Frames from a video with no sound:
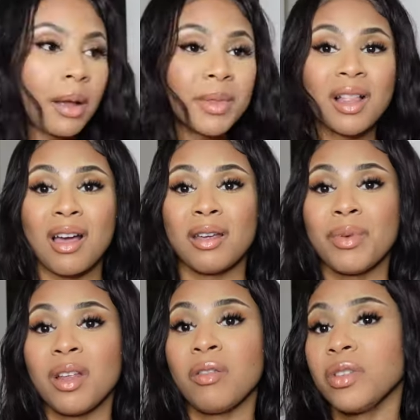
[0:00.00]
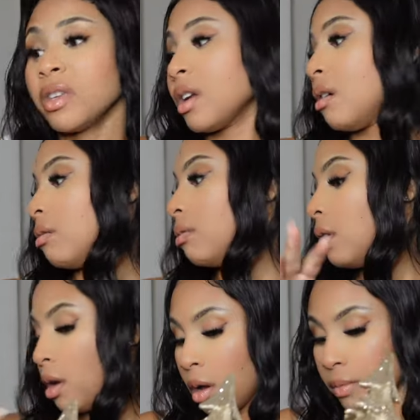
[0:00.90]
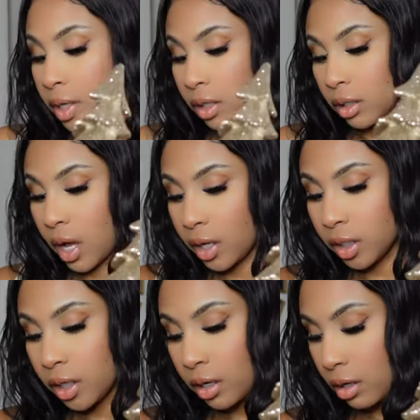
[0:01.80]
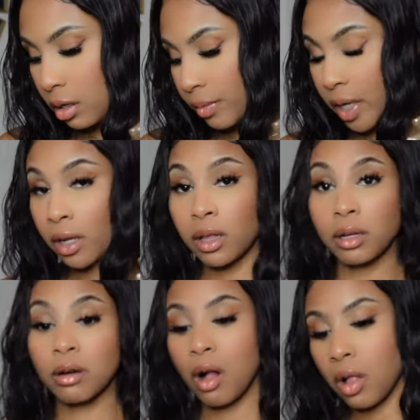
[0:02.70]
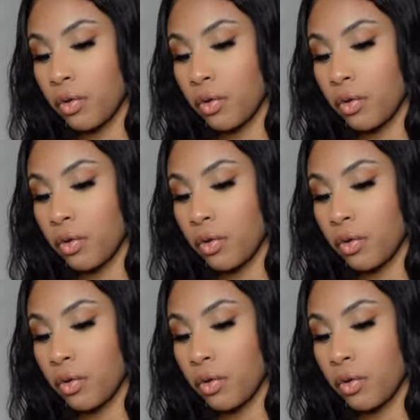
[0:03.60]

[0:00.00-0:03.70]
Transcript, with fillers: I'm glad I put everything up because last year, oh, I'm getting glitter all